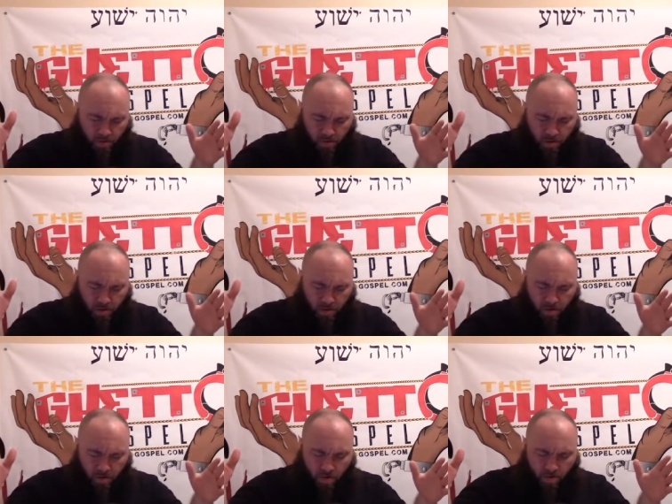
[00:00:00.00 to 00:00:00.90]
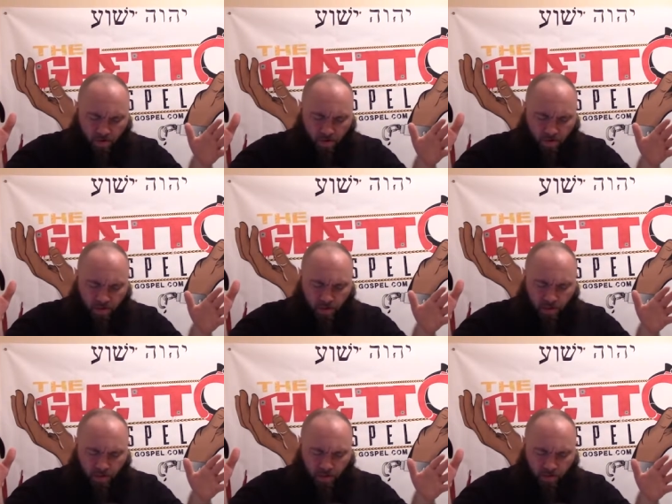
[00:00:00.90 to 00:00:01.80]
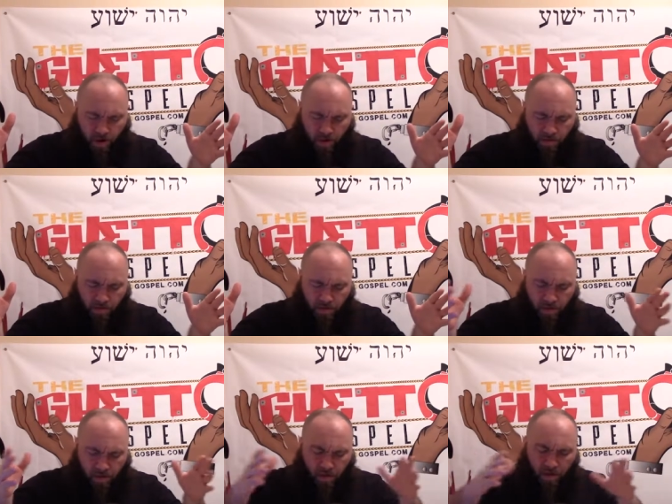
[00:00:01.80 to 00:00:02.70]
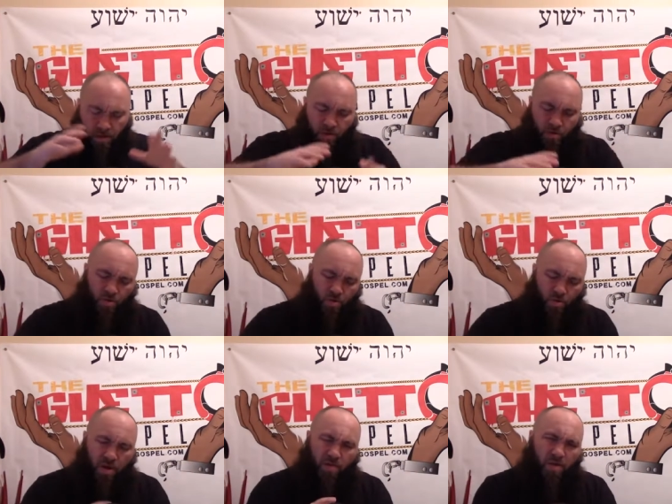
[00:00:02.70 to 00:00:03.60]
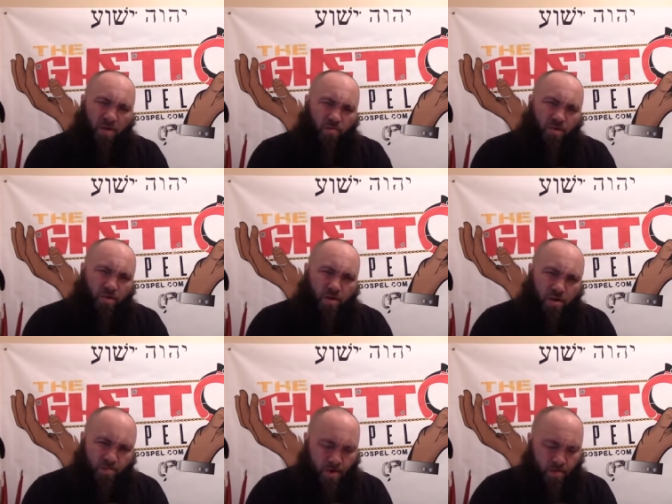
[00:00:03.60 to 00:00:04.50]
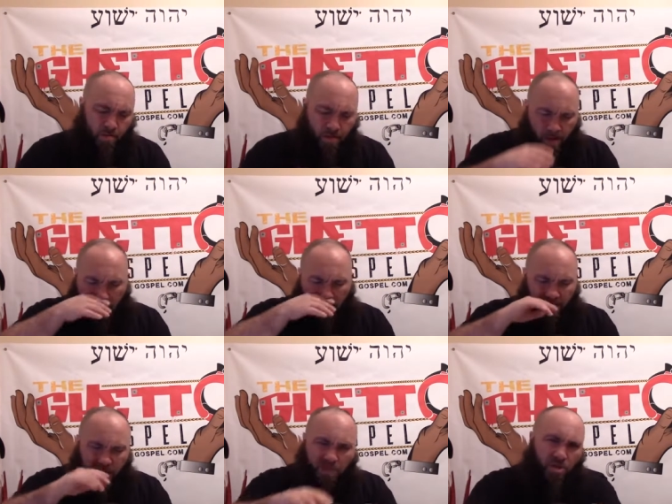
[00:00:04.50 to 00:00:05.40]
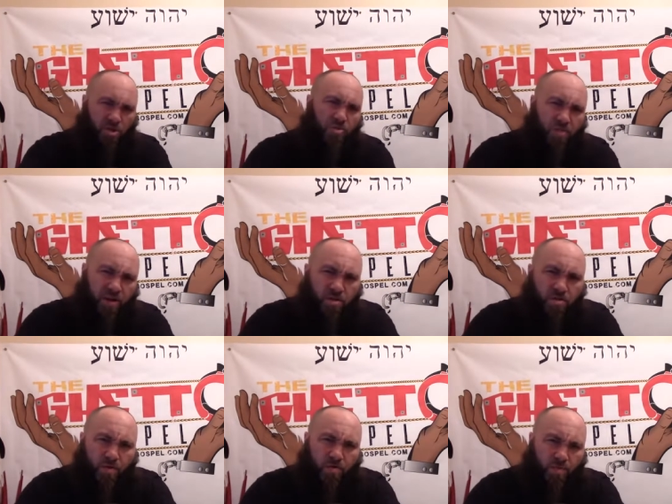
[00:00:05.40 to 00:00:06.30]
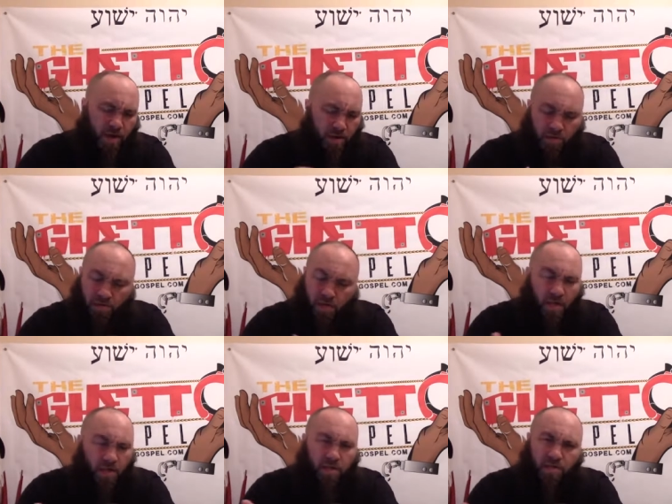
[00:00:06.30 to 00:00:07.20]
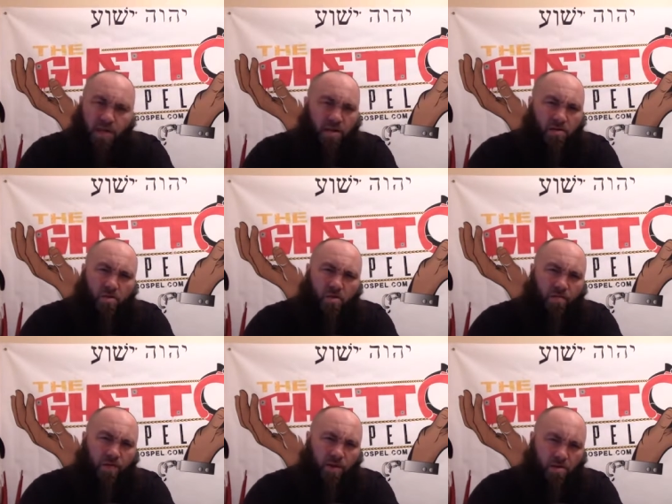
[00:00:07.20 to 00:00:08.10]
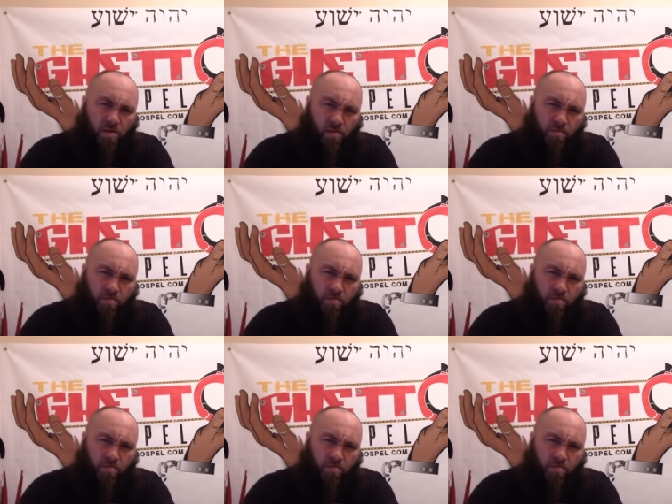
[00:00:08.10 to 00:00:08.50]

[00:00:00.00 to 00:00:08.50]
You get all the glory, Lord Jesus Christ. So, here we, here we talking about, let's cut straight to it, right? Because this ain't a long video.